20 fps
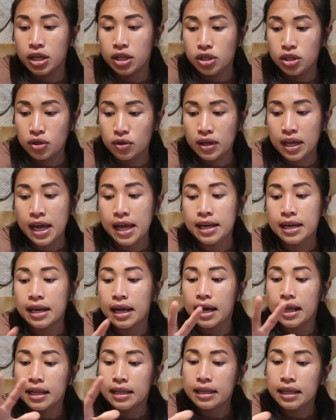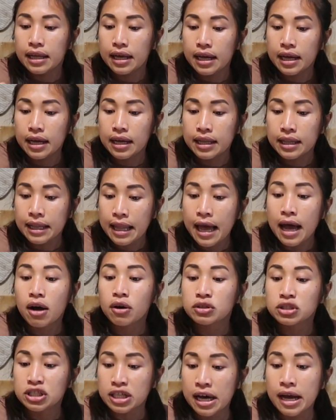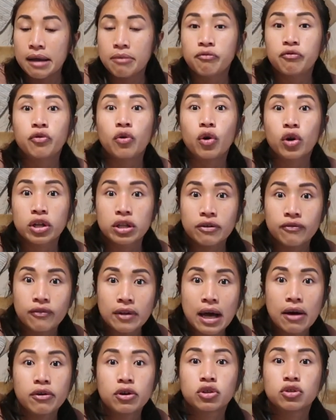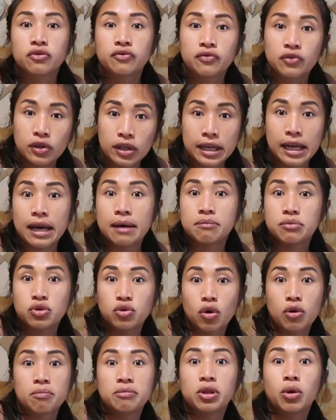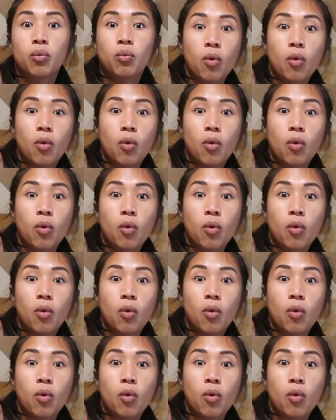you can allow time for the flour to fully absorb the